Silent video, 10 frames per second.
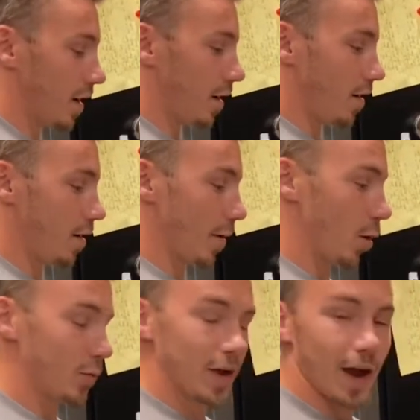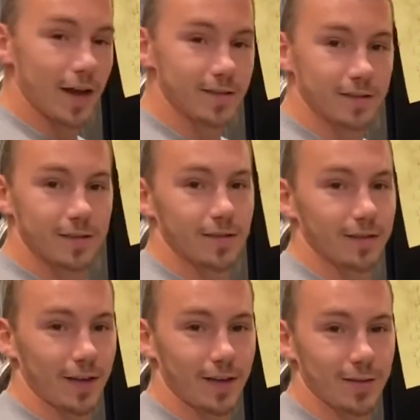I hope you guys
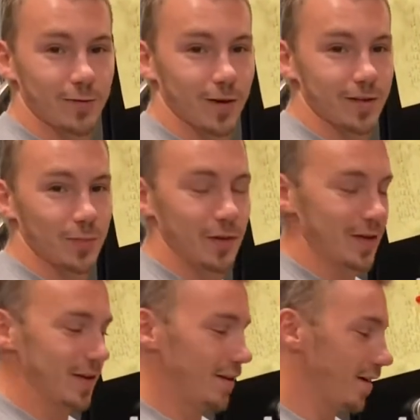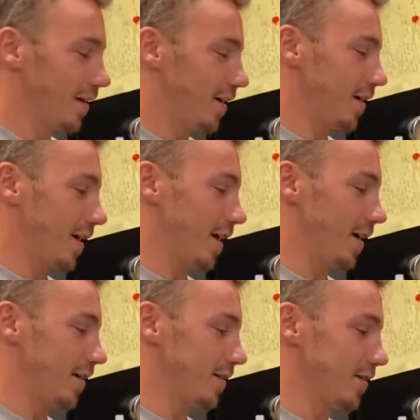like this recipe,
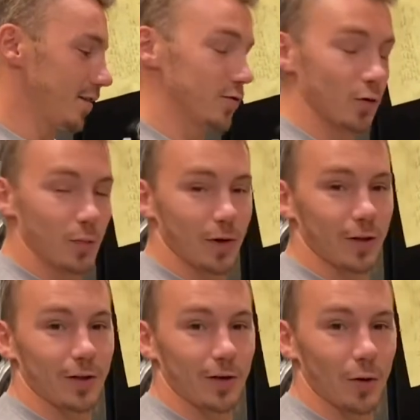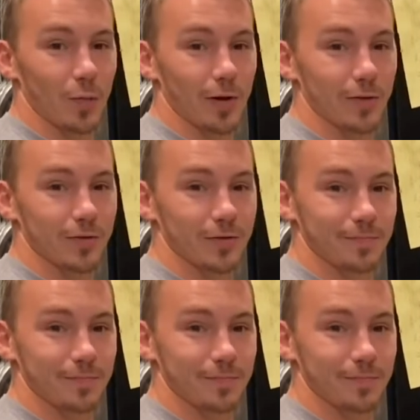and enjoy pickling your own pickles.